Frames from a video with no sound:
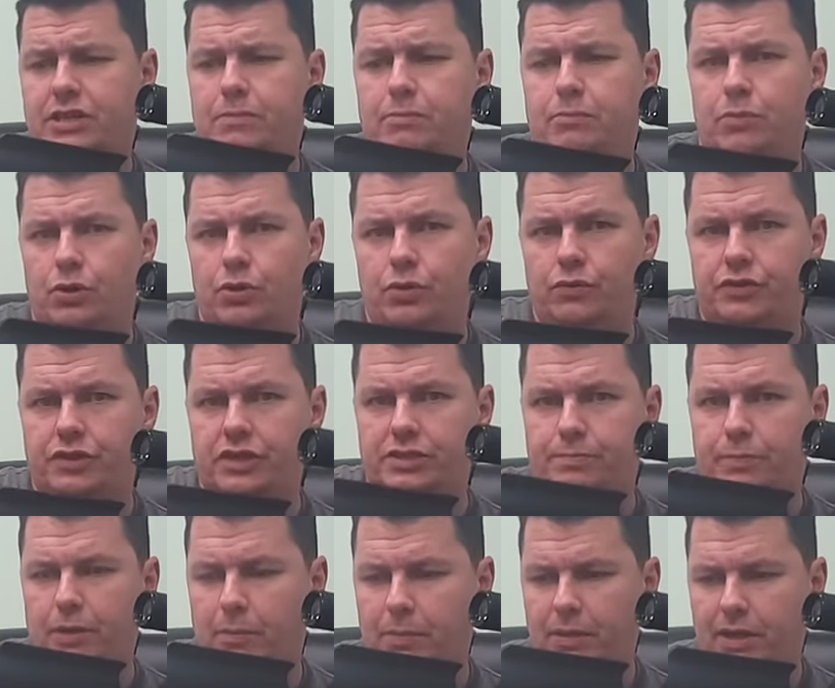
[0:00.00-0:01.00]
move these
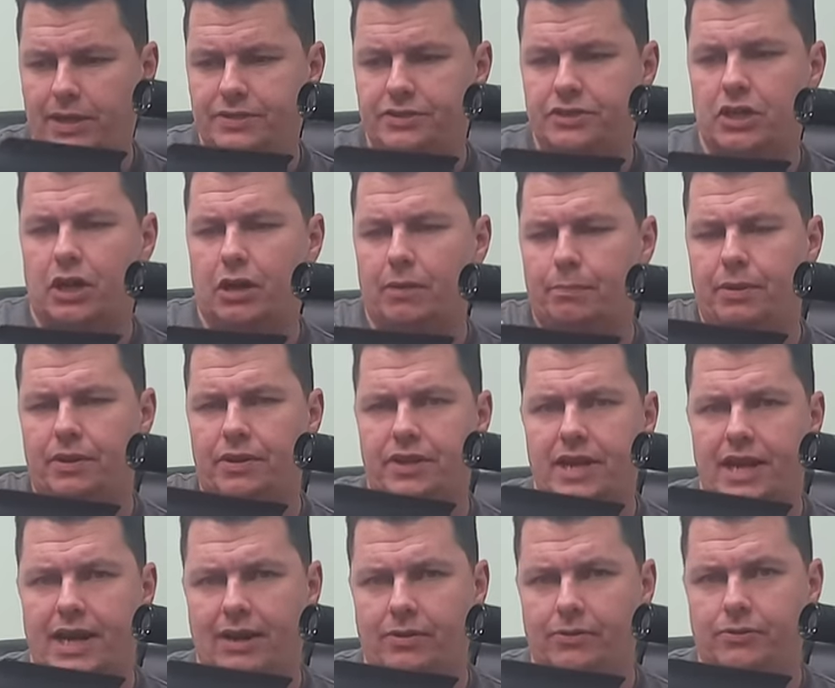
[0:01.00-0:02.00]
butt plates up and
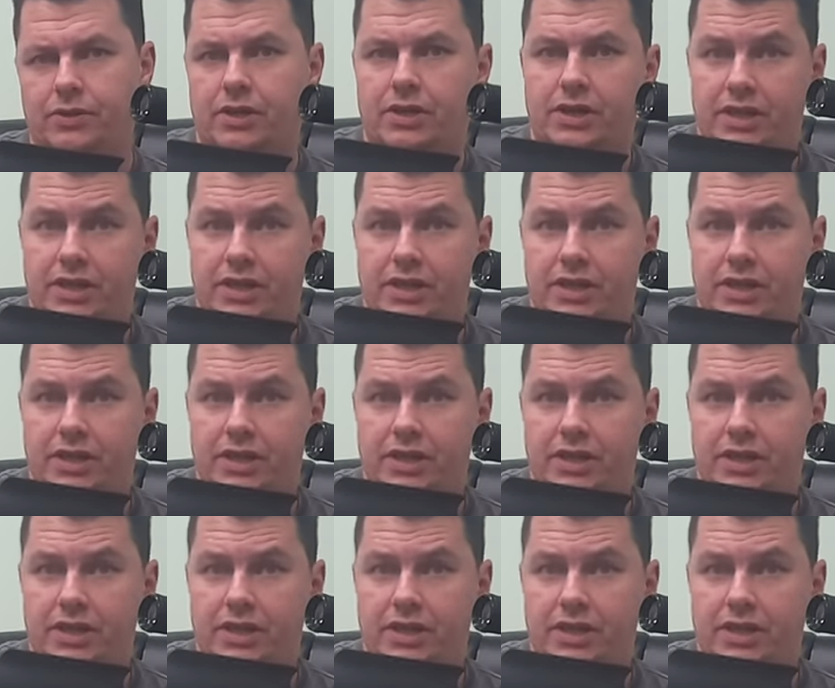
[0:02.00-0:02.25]
down,